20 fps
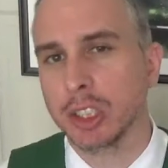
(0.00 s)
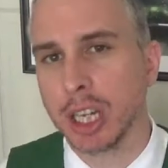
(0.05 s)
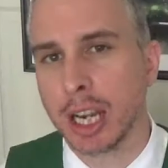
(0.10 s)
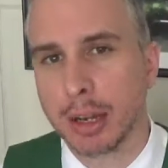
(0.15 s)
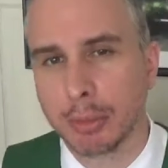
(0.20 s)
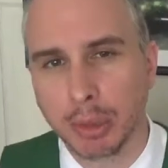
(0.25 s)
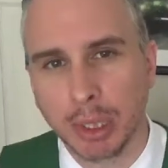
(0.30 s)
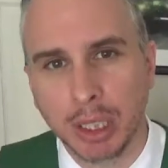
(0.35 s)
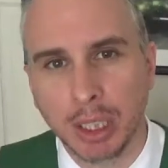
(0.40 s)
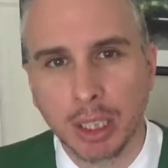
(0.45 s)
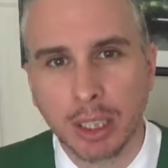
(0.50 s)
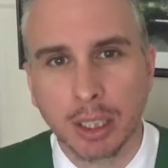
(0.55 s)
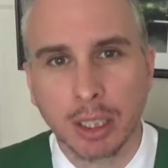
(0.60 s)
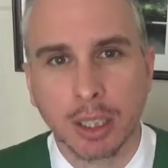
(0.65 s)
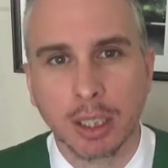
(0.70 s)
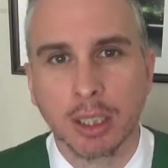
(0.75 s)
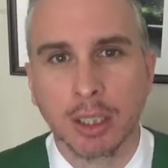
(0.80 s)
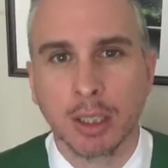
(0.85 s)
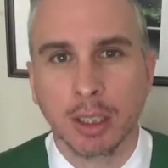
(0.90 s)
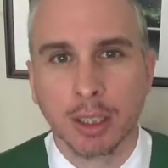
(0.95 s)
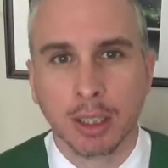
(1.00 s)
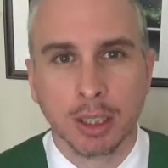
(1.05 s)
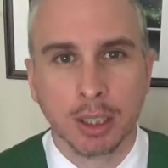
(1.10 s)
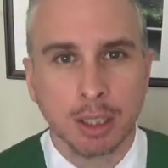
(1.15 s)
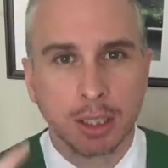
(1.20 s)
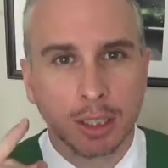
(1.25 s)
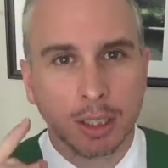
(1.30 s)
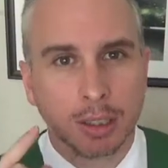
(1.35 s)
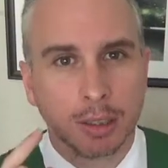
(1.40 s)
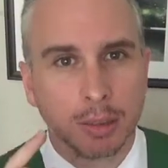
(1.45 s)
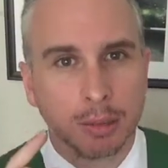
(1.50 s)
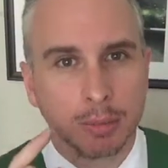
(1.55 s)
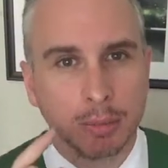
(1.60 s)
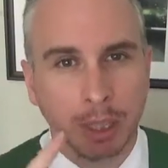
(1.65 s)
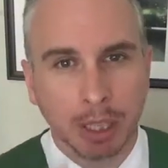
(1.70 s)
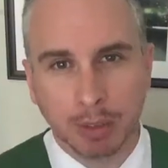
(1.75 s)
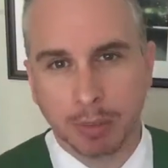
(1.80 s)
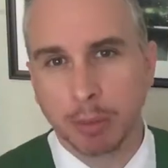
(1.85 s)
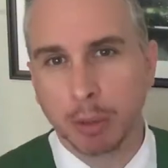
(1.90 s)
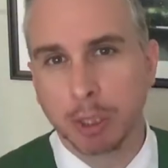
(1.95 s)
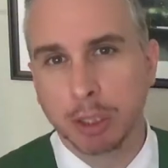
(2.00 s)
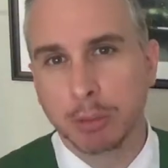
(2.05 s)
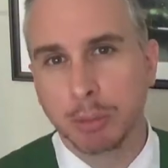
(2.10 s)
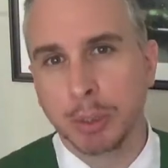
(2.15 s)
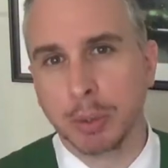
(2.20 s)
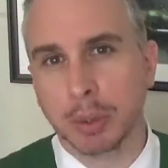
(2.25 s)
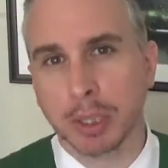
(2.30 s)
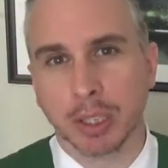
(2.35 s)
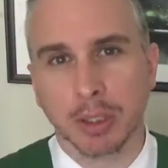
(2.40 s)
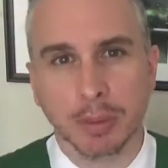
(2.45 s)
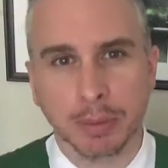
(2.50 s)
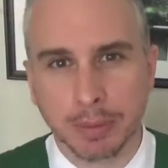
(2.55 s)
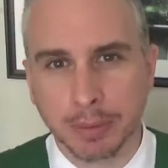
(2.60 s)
you happy. May the Force be with